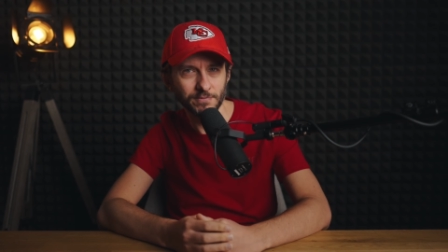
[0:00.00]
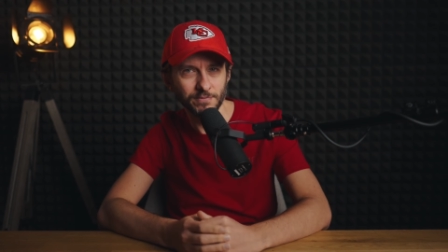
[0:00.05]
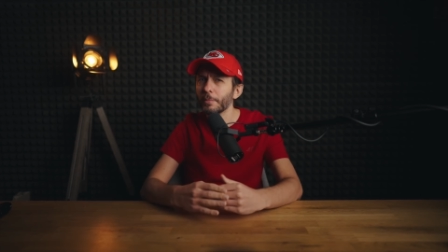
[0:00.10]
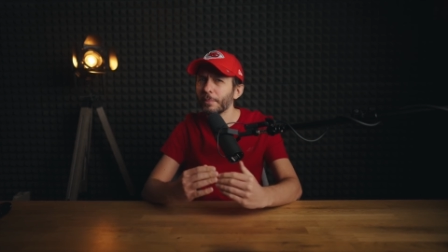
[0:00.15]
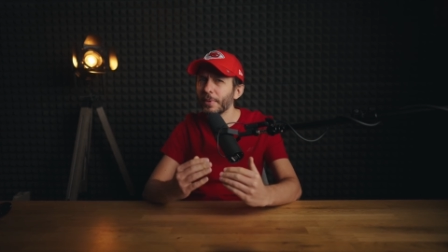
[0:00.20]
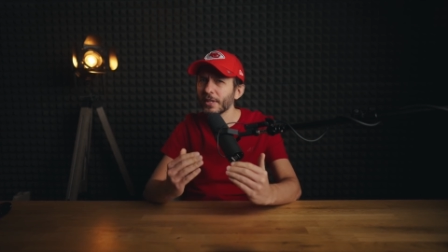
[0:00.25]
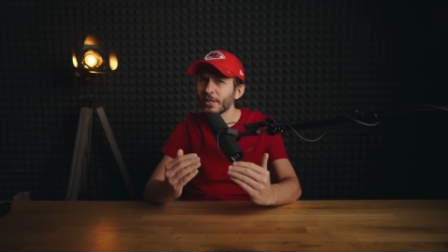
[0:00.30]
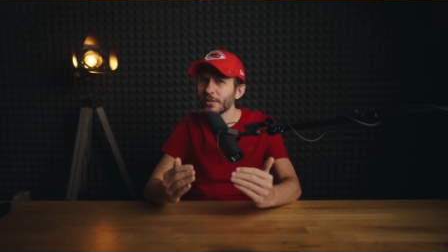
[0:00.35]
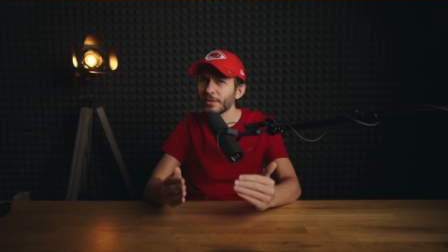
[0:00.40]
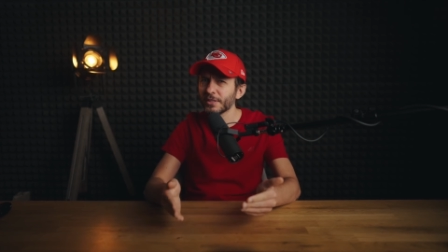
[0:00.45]

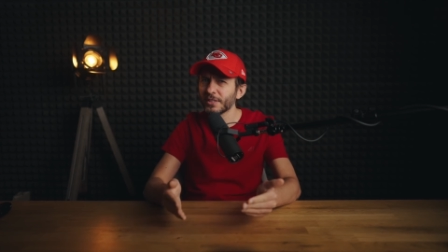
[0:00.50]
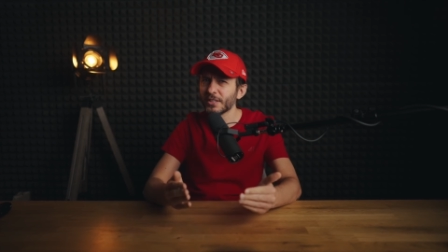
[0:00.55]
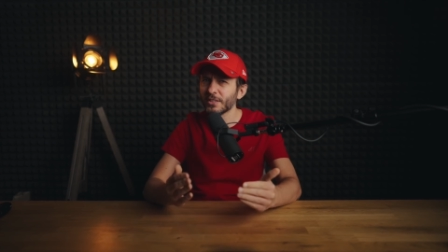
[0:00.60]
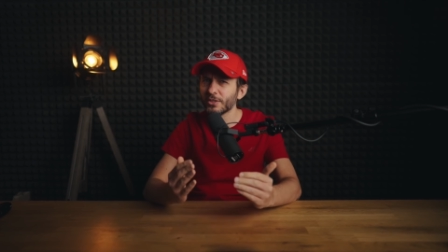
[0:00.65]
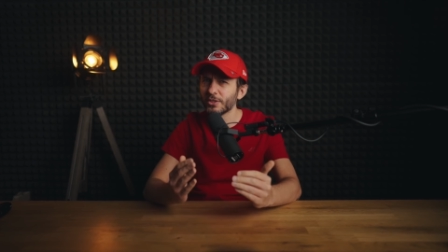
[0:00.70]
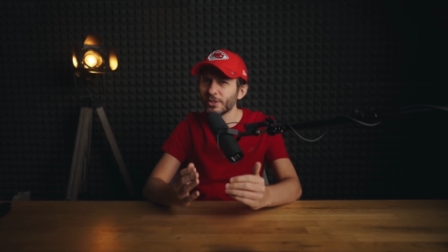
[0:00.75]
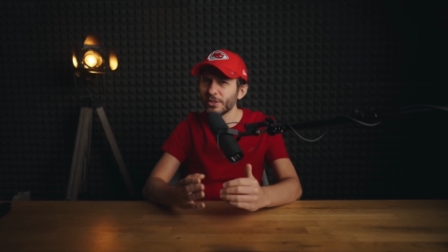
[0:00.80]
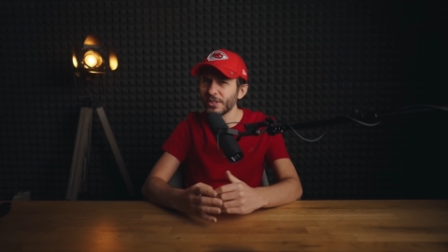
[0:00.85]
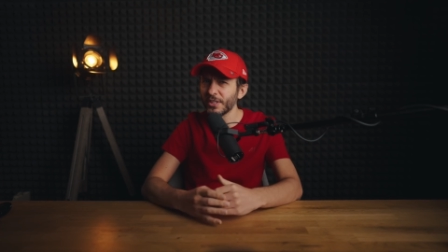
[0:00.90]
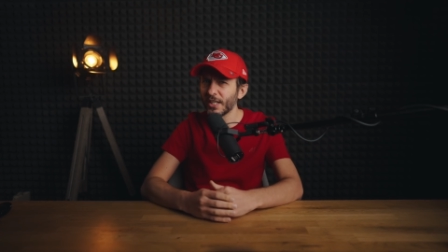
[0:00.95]
Buttons
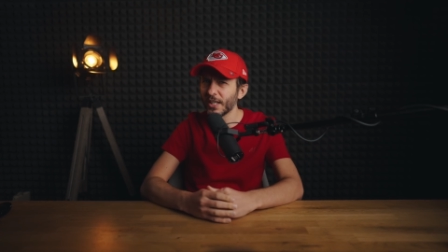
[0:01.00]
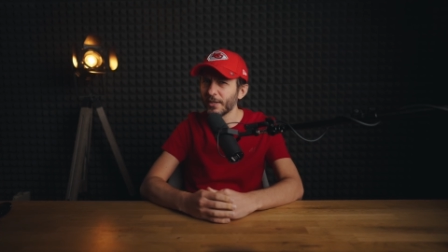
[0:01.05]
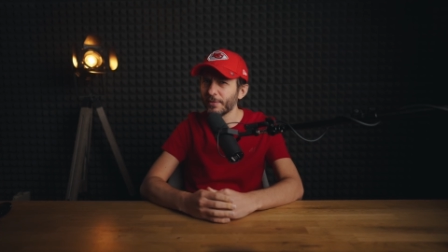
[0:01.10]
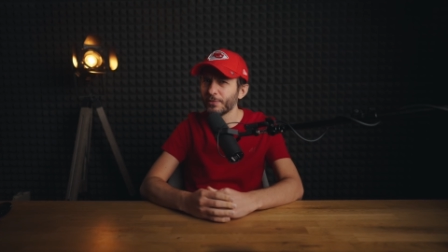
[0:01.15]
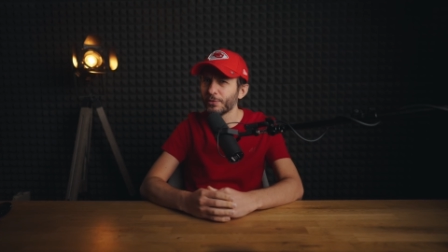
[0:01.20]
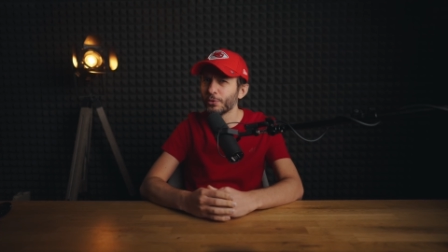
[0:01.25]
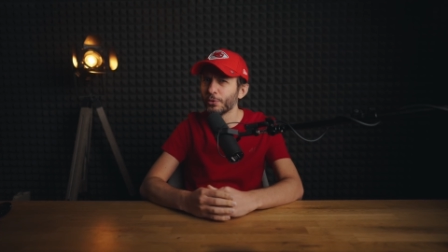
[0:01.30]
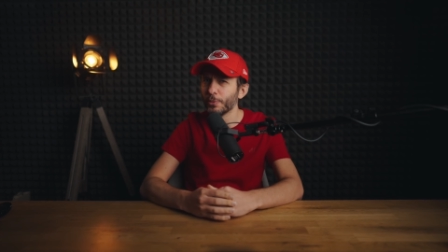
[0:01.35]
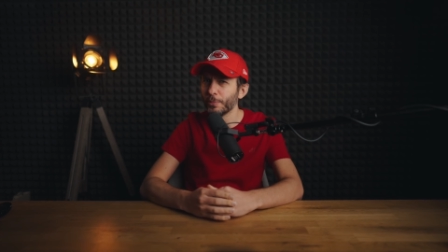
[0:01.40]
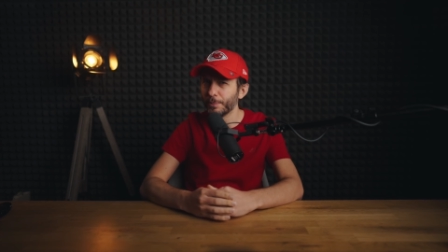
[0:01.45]
don't have
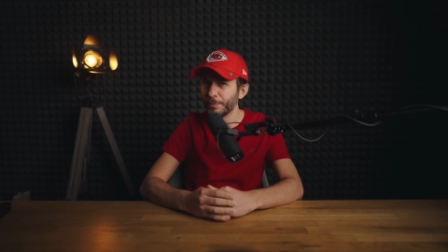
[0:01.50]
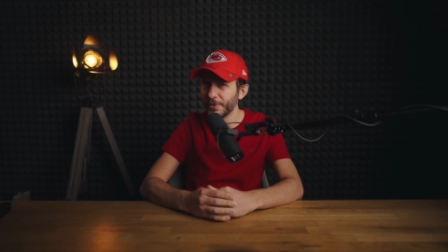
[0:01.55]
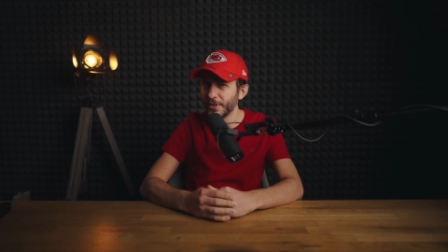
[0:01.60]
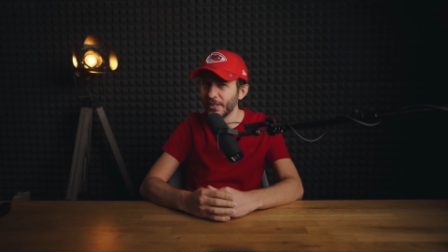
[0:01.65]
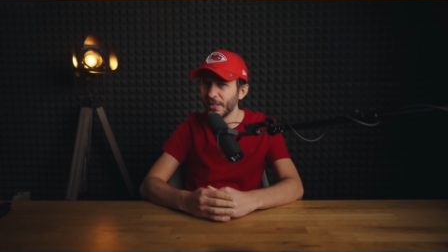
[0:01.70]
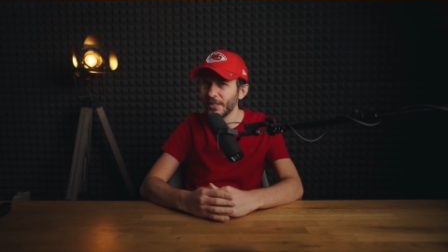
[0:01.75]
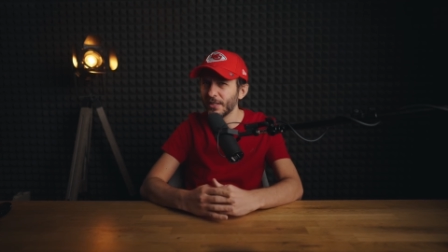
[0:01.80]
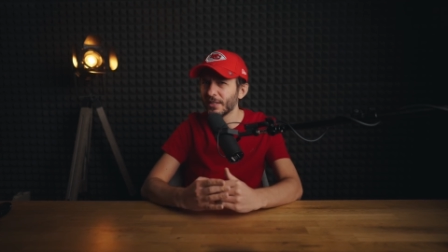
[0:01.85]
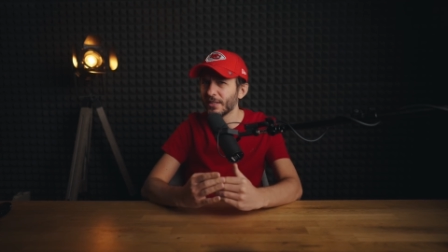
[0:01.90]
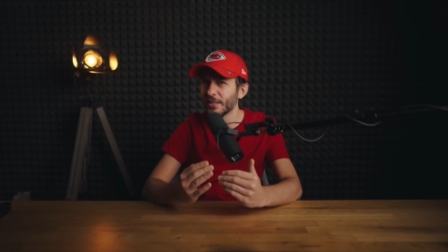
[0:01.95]
to
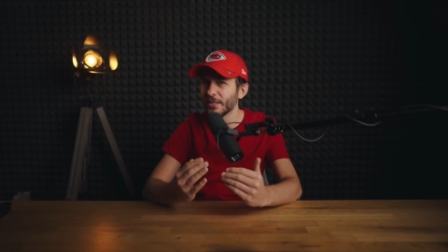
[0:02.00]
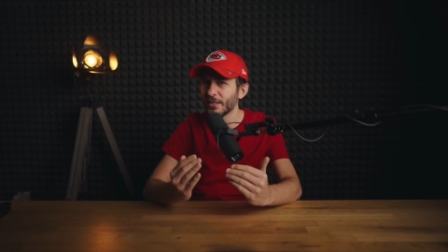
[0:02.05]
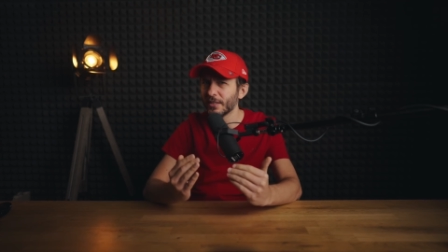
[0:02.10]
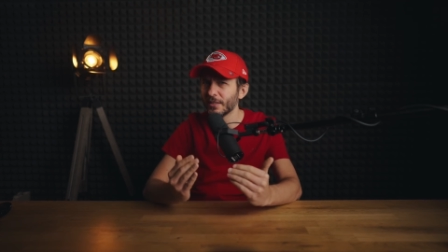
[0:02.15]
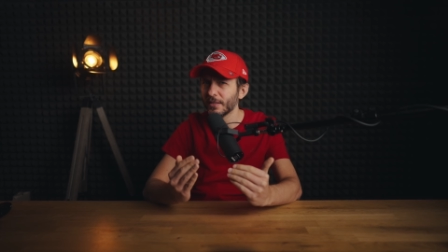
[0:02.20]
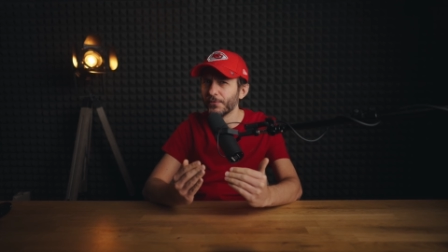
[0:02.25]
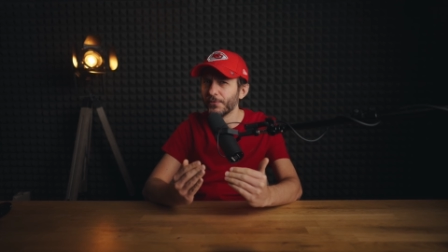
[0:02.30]
be the